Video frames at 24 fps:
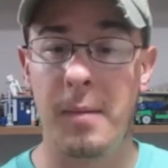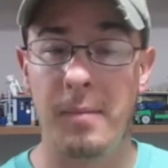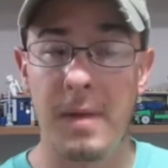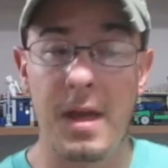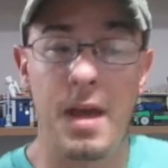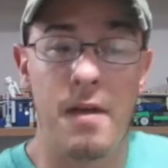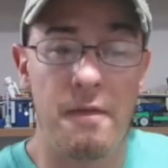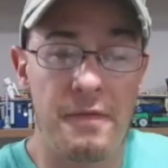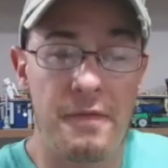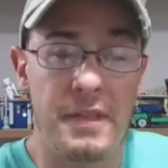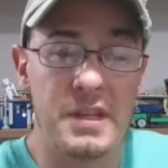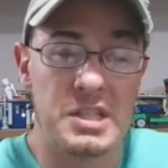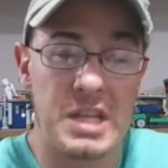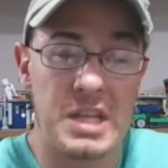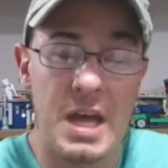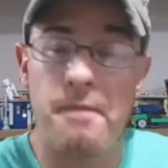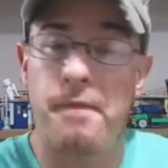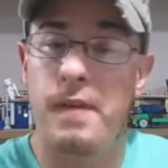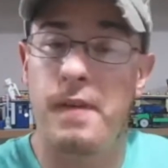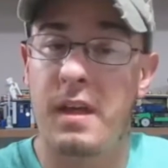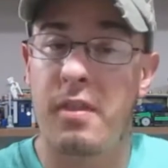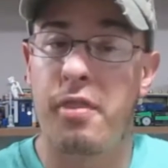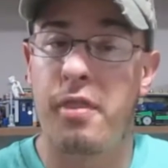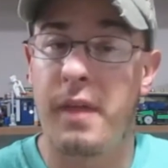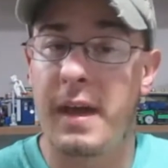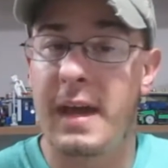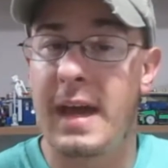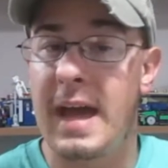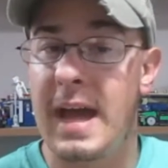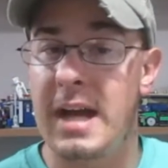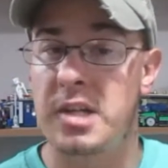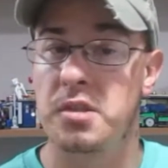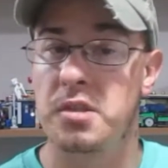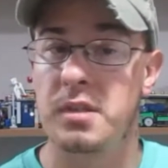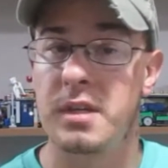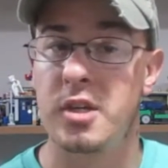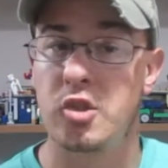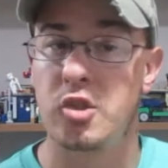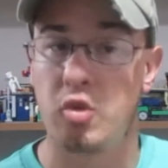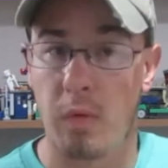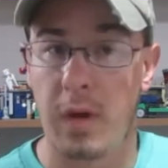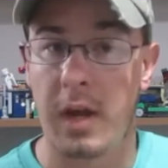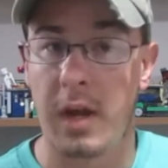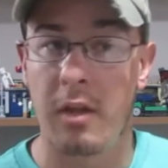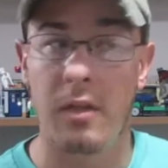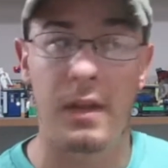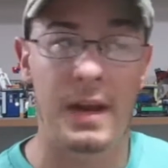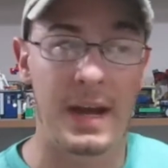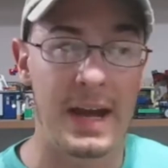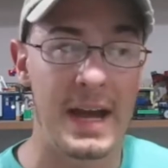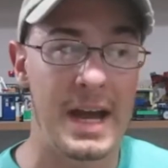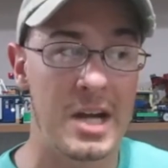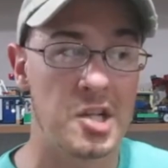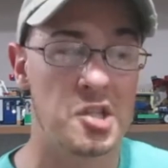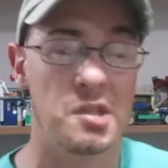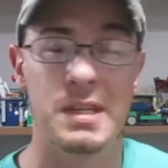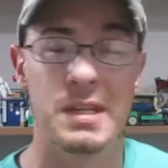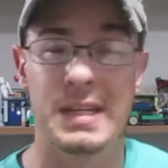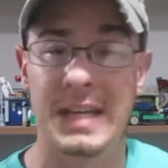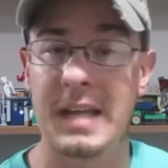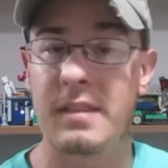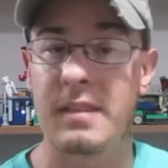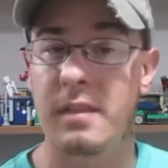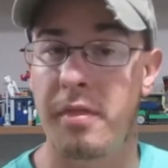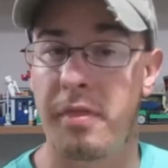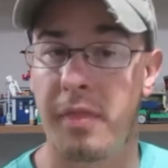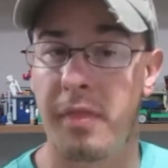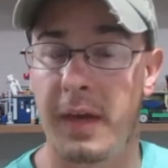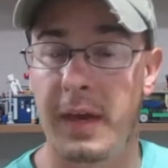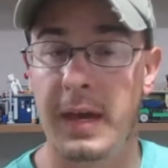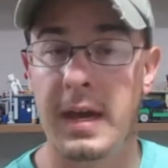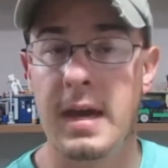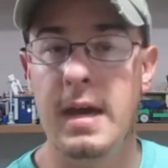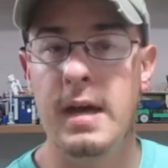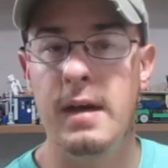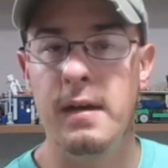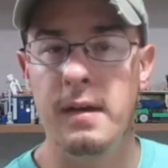if this effing thing actually is real and I actually get the thing,